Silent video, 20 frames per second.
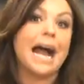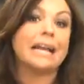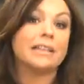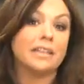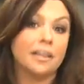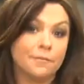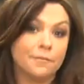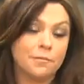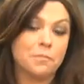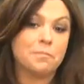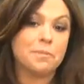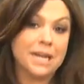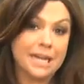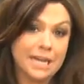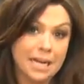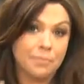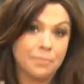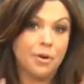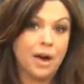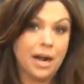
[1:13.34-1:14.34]
I love
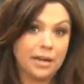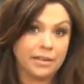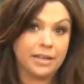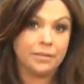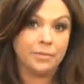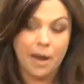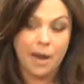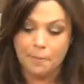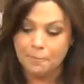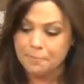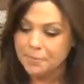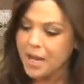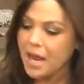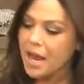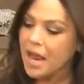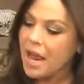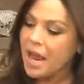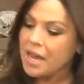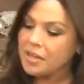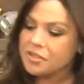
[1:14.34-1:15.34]
rapini, broccoli rabe.
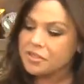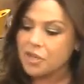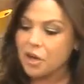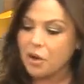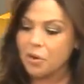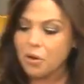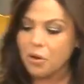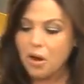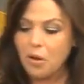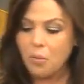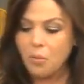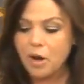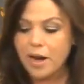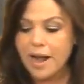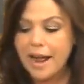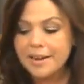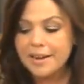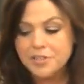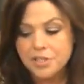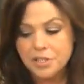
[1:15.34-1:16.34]
So what
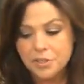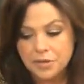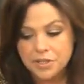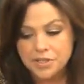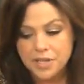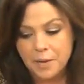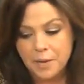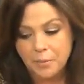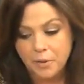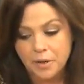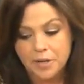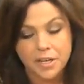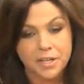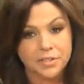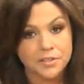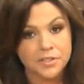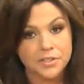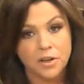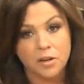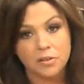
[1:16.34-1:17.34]
I do is I put it
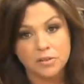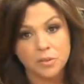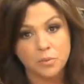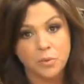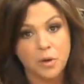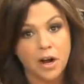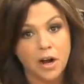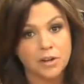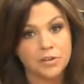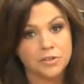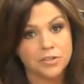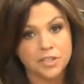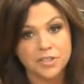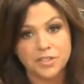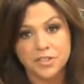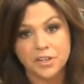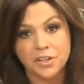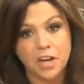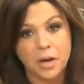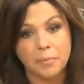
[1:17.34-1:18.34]
in salted water
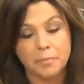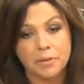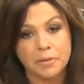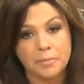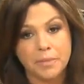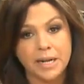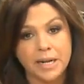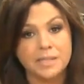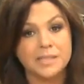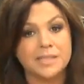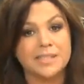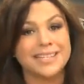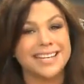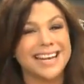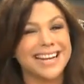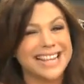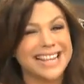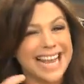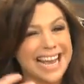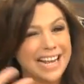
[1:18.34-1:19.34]
just a couple of minutes to
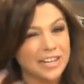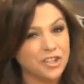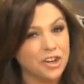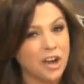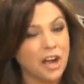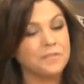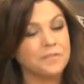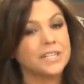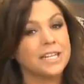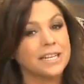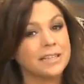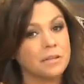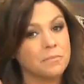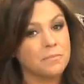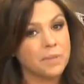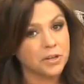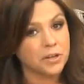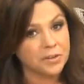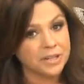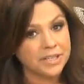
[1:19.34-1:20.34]
take the edge off, to get the
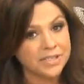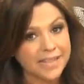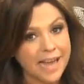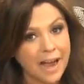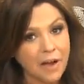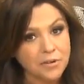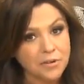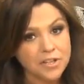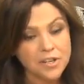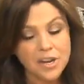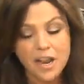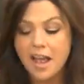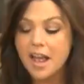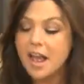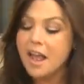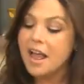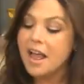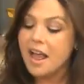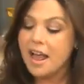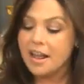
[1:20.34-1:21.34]
bitterness out,
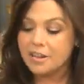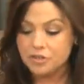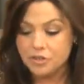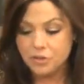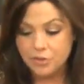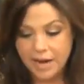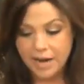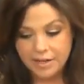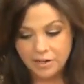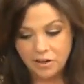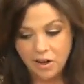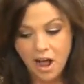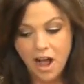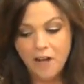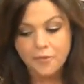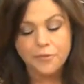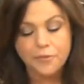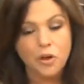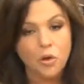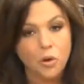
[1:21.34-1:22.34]
drain it
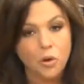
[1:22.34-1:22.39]
off,